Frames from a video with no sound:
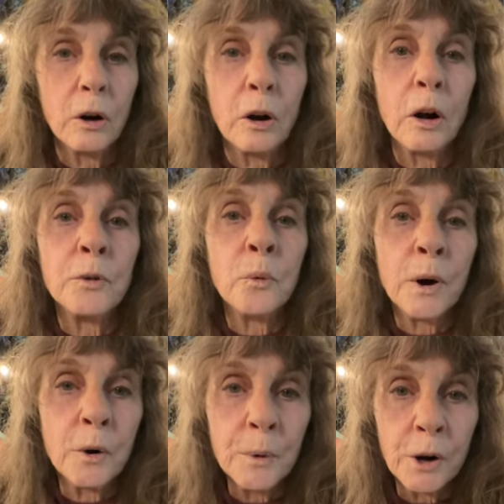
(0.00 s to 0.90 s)
on
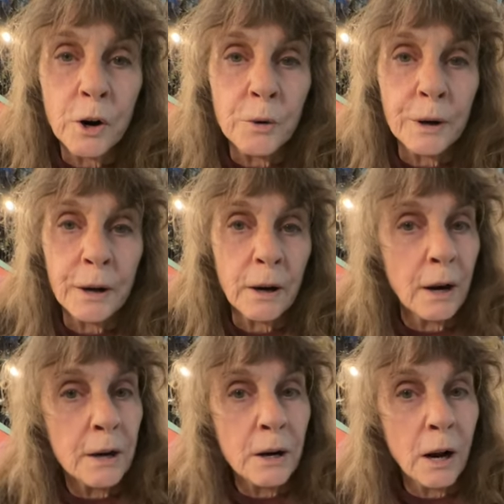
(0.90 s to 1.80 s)
where we're going
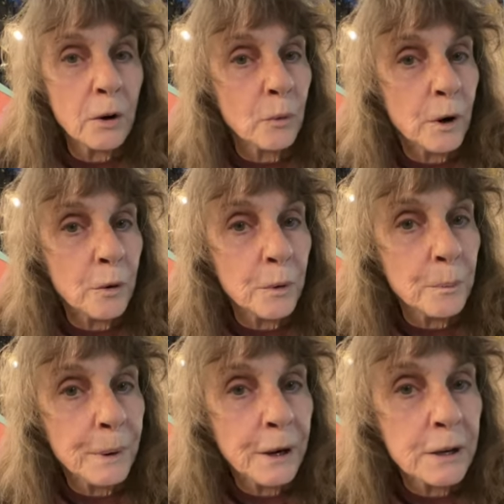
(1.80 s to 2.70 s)
and not where we're
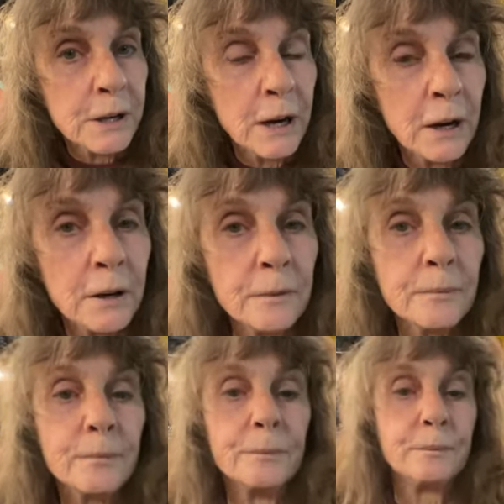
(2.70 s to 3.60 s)
being taken.